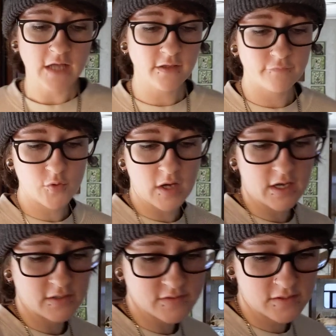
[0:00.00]
I love you
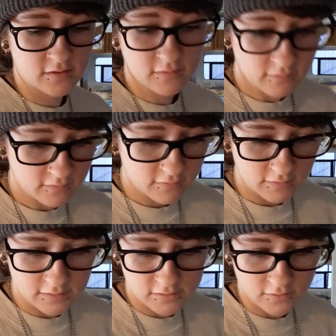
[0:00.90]
guys.
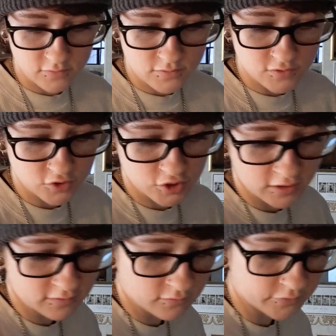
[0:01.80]
I need to go use your
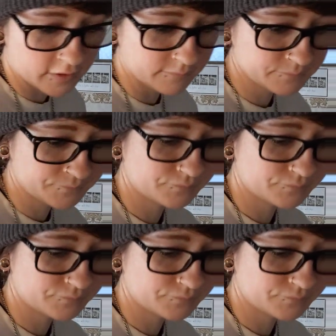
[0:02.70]
shit. Hold on.